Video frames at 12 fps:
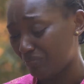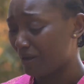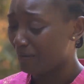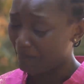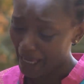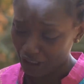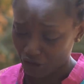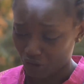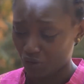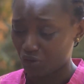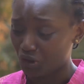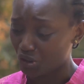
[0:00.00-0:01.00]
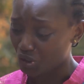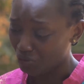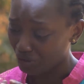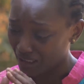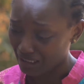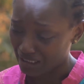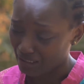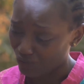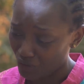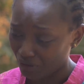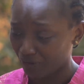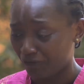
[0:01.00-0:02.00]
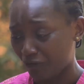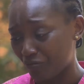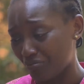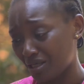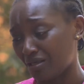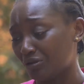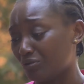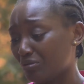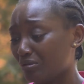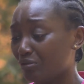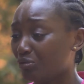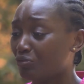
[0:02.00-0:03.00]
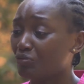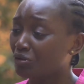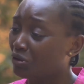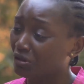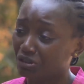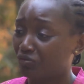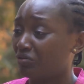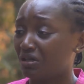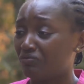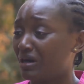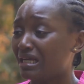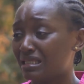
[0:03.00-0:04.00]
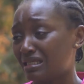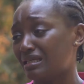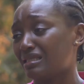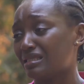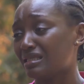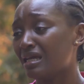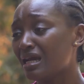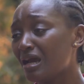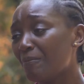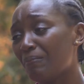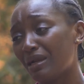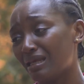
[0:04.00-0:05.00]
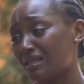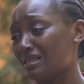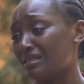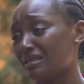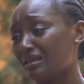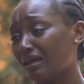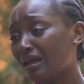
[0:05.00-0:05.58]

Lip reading: I beg you, just do this one for me. You will not regret it. Please.